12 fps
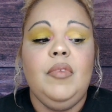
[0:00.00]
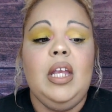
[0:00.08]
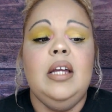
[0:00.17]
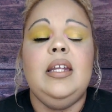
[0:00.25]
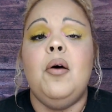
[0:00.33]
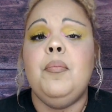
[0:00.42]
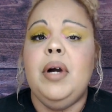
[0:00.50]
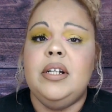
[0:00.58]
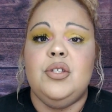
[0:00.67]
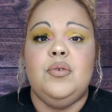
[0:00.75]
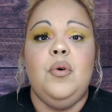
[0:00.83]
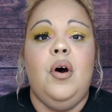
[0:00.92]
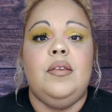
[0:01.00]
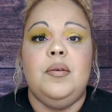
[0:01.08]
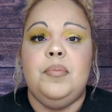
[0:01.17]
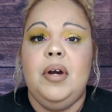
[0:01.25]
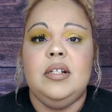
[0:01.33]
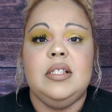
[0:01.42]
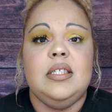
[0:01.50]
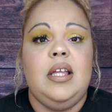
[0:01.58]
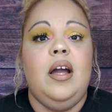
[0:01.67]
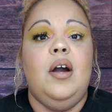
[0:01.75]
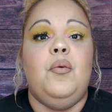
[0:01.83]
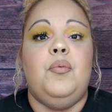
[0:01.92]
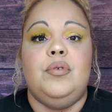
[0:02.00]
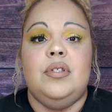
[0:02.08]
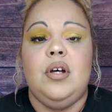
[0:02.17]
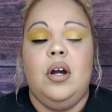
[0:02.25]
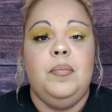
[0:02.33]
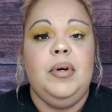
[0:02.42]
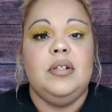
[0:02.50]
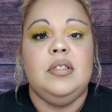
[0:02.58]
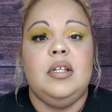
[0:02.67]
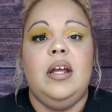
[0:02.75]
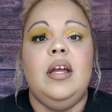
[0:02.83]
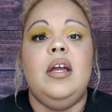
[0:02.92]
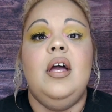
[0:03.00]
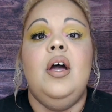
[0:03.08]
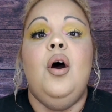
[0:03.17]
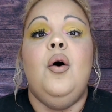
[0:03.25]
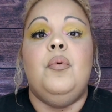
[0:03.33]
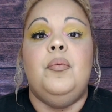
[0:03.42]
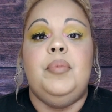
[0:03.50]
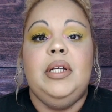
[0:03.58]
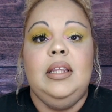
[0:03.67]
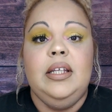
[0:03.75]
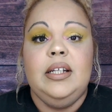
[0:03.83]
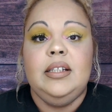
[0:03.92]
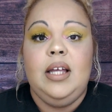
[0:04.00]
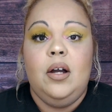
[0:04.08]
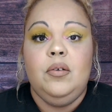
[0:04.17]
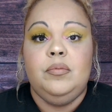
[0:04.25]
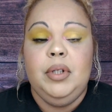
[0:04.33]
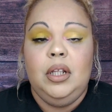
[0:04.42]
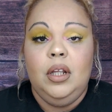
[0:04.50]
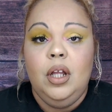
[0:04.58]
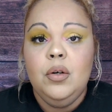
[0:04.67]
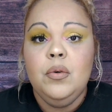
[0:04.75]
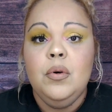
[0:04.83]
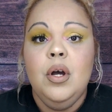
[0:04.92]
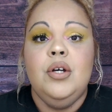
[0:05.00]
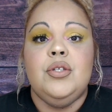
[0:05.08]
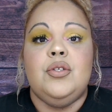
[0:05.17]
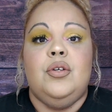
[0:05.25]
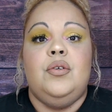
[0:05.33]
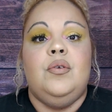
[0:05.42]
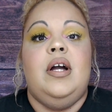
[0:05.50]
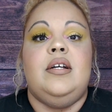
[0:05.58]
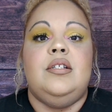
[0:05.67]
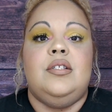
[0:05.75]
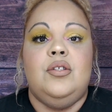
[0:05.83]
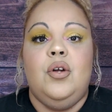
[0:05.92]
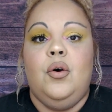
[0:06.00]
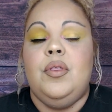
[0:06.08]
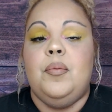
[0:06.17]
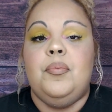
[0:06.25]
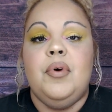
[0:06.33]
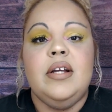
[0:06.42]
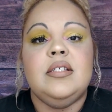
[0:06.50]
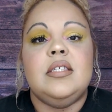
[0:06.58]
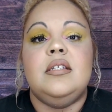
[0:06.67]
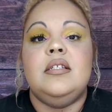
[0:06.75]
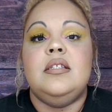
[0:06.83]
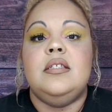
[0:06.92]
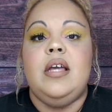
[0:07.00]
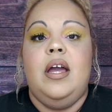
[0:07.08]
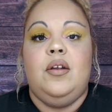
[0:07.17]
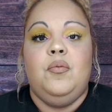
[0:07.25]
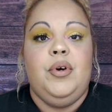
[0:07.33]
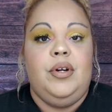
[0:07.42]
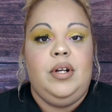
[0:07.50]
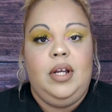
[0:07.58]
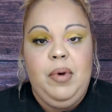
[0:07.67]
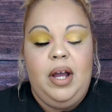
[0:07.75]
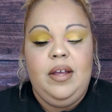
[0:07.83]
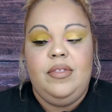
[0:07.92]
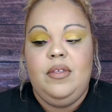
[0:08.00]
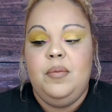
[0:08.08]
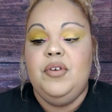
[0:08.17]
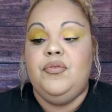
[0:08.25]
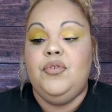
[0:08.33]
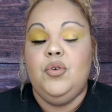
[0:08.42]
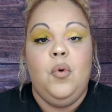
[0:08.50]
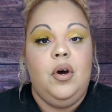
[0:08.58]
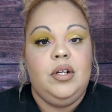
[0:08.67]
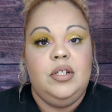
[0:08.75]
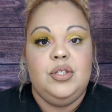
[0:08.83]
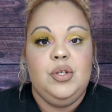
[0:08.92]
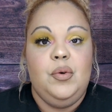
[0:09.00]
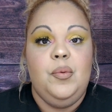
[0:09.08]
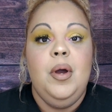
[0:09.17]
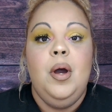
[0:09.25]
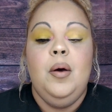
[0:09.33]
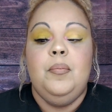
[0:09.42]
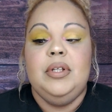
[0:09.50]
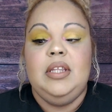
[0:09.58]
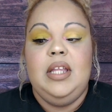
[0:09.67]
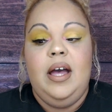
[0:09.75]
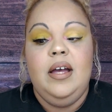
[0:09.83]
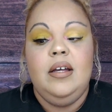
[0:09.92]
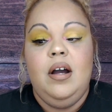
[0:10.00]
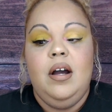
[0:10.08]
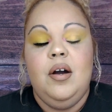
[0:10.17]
Now, mind you, all the products that we'll talk about today will be linked down below so you guys know the prices and where to buy them if you wanted to. But that,